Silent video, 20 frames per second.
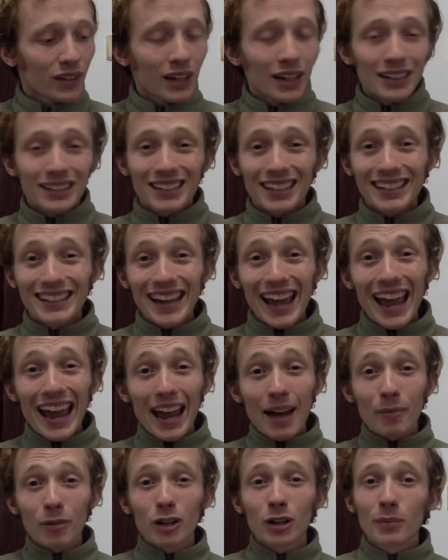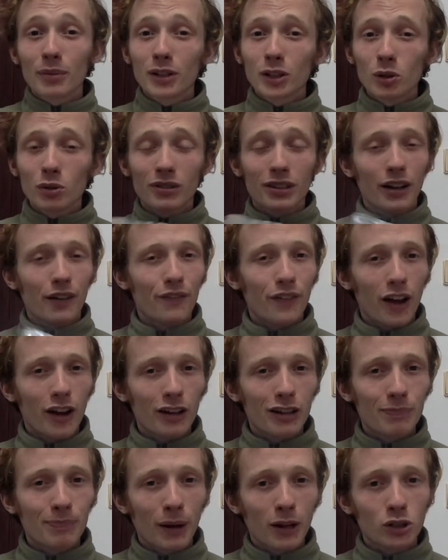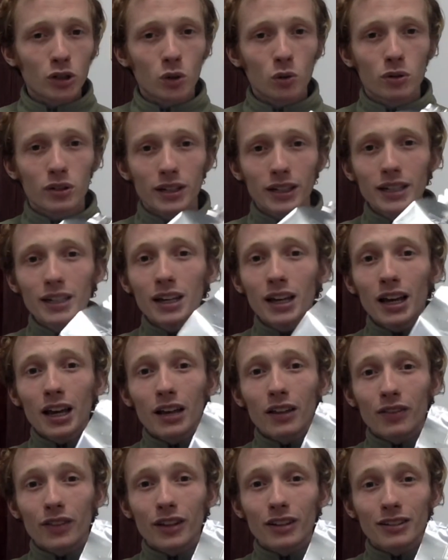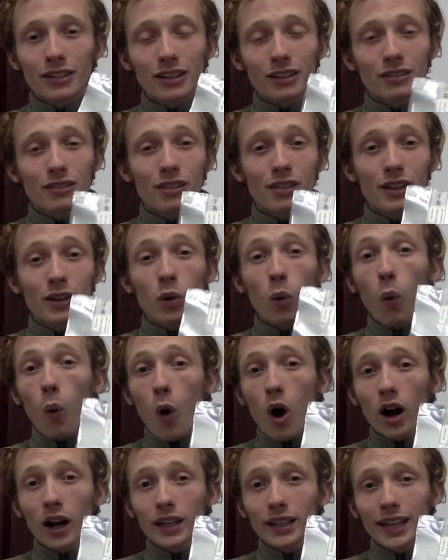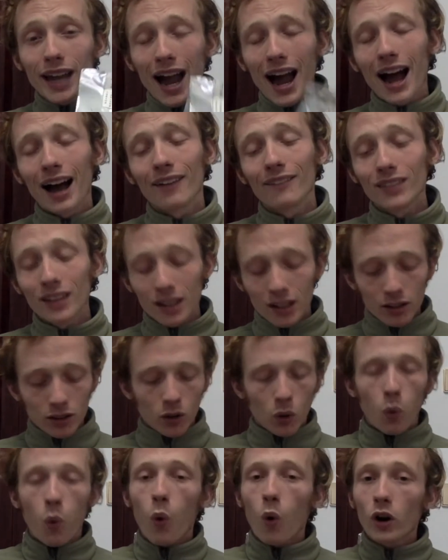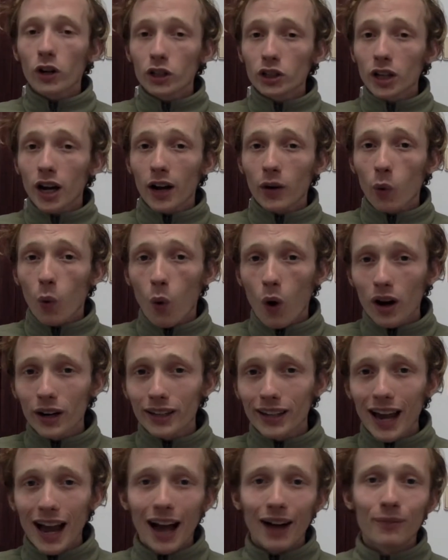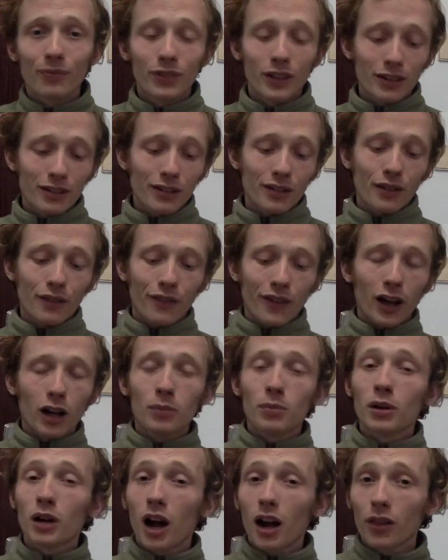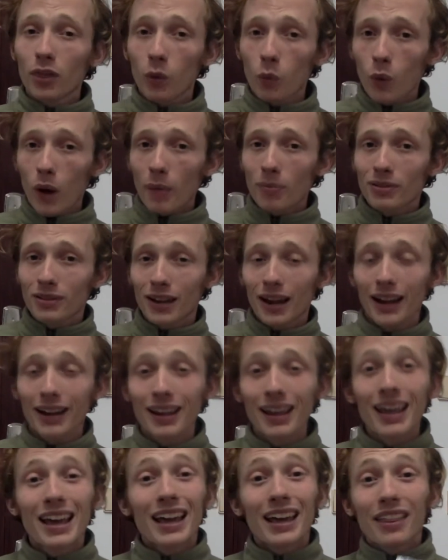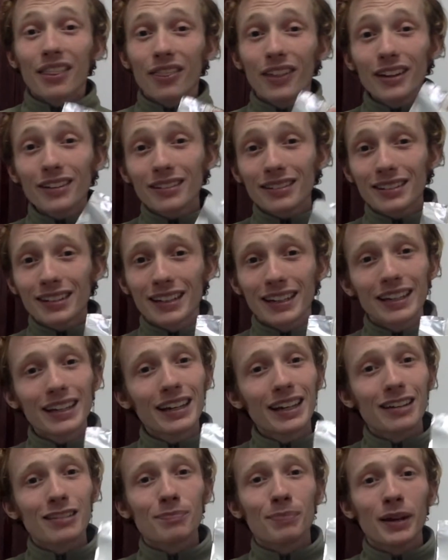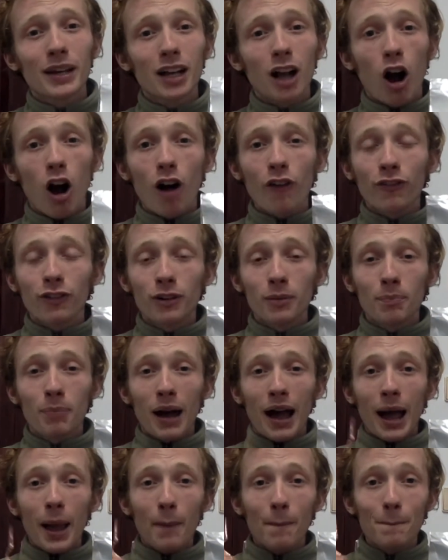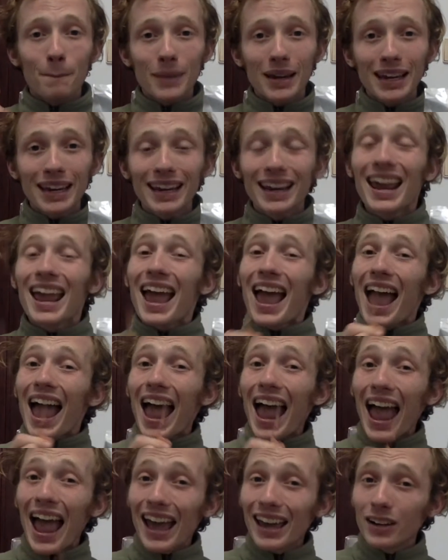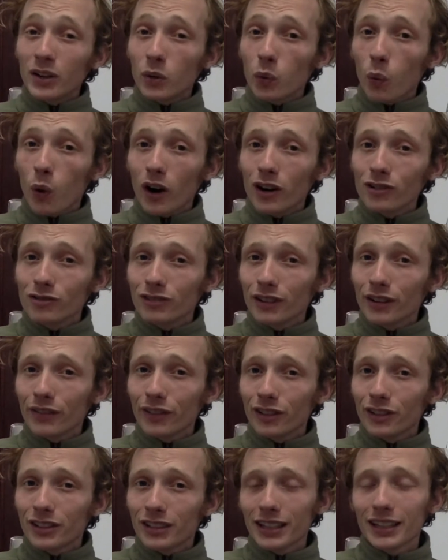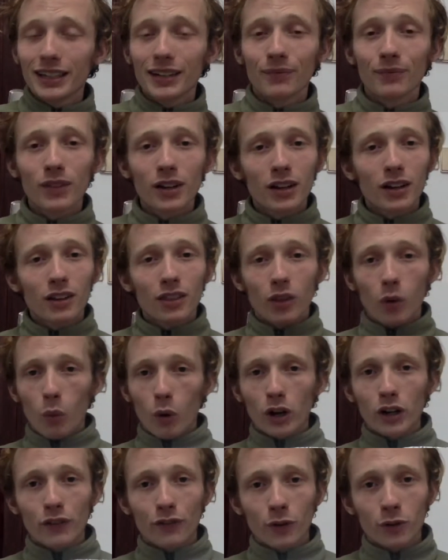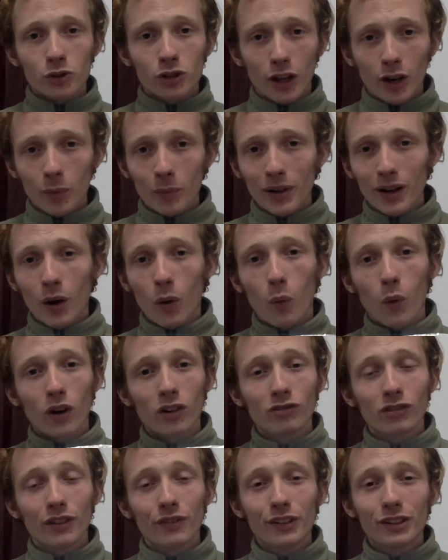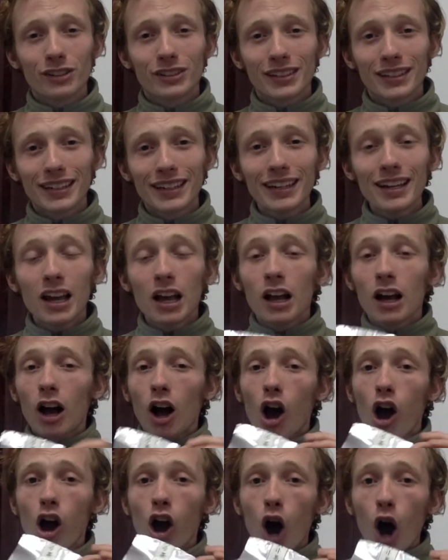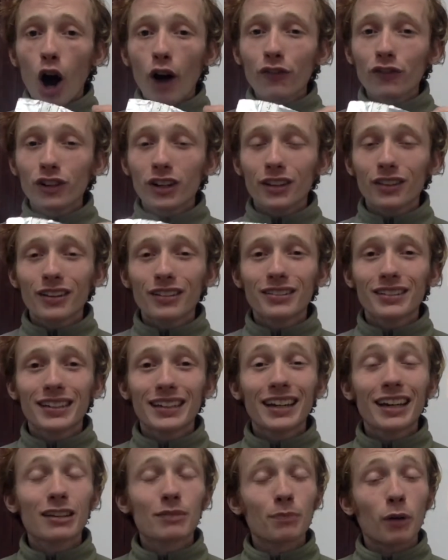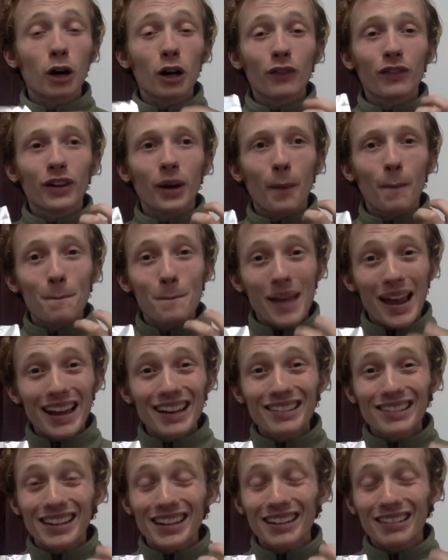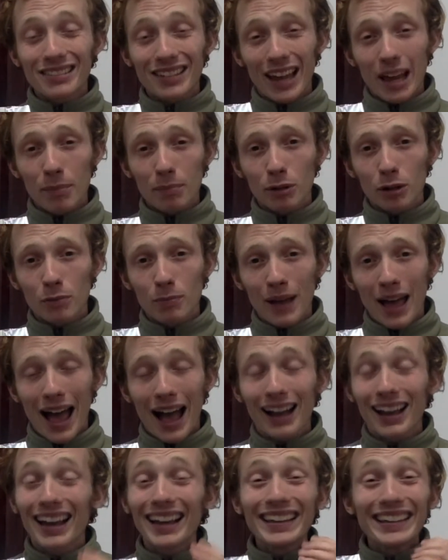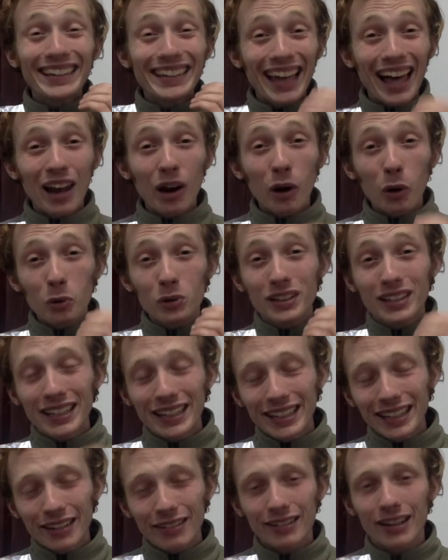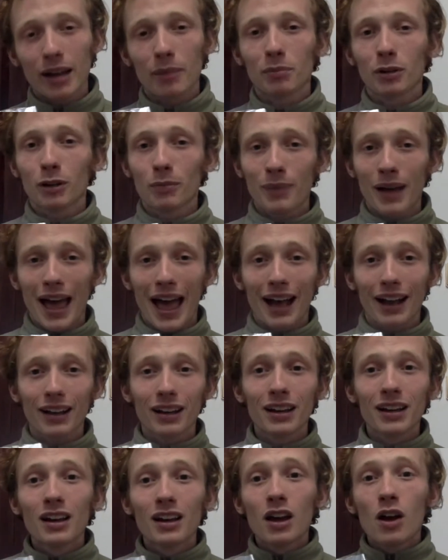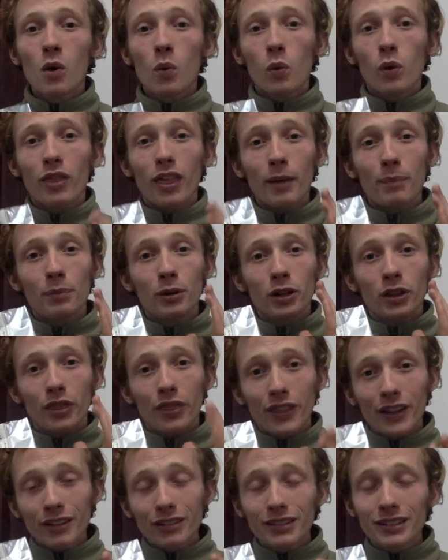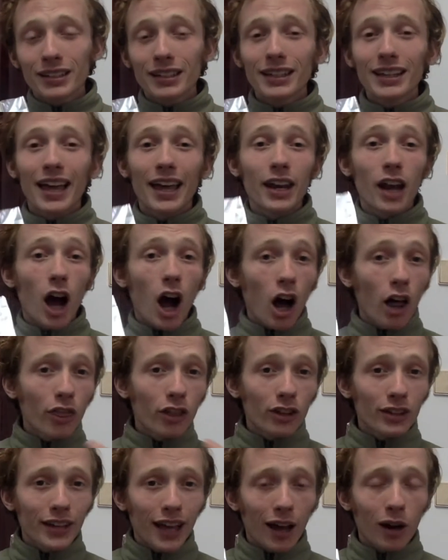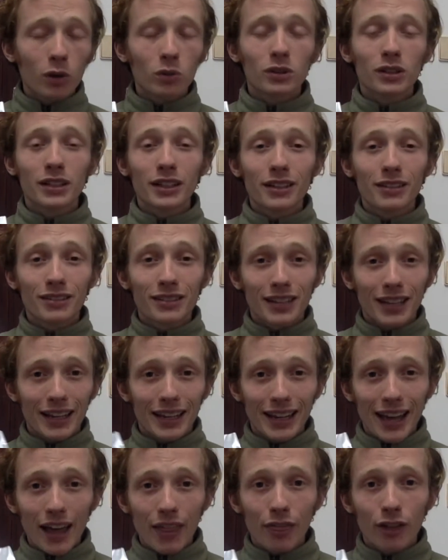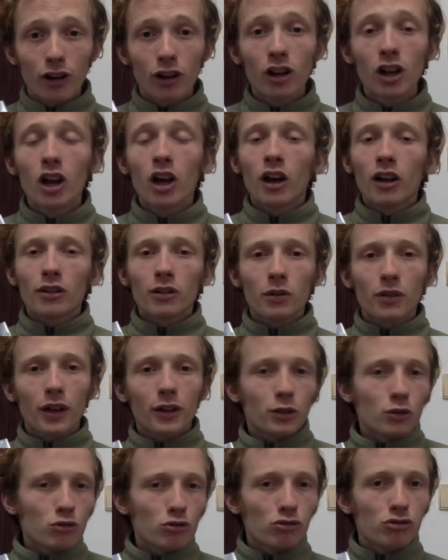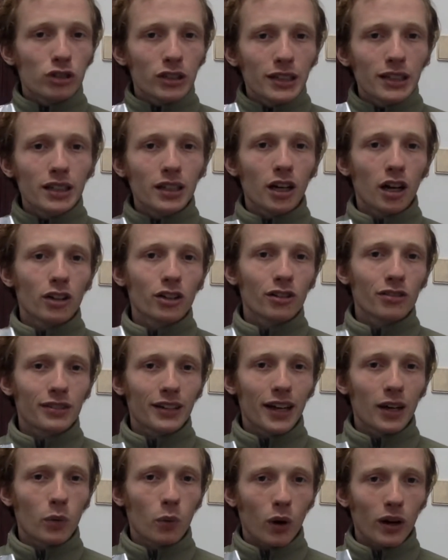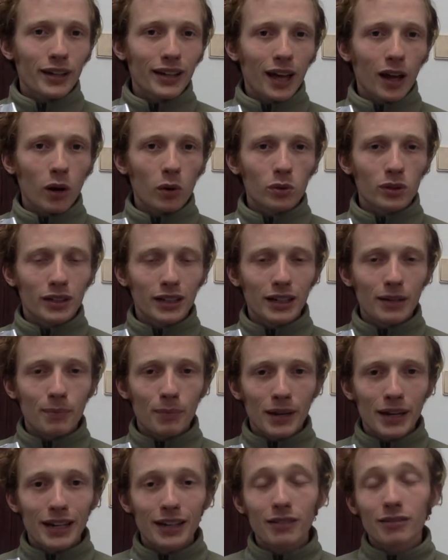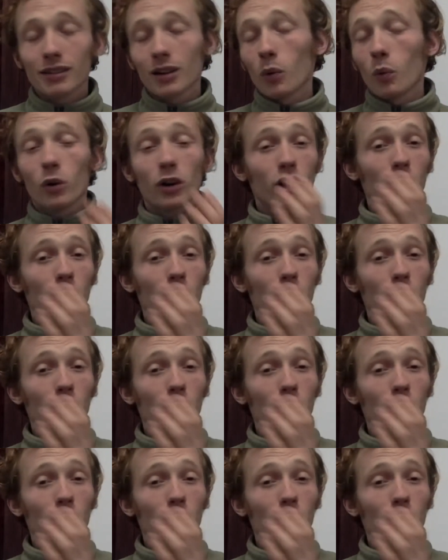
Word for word: Today I'm going to be using a very special tea. This is the Huang Ya, the Huoshan Huang Ya. This is available on the website. This tea is being offered by me and One River Tea. The wonderful gentlemen at One River Tea are offering this tea as part of an amazing sampler pack, a yellow tea sampler pack where they put this tea and other yellow teas together so that you really understand what yellow tea means and what a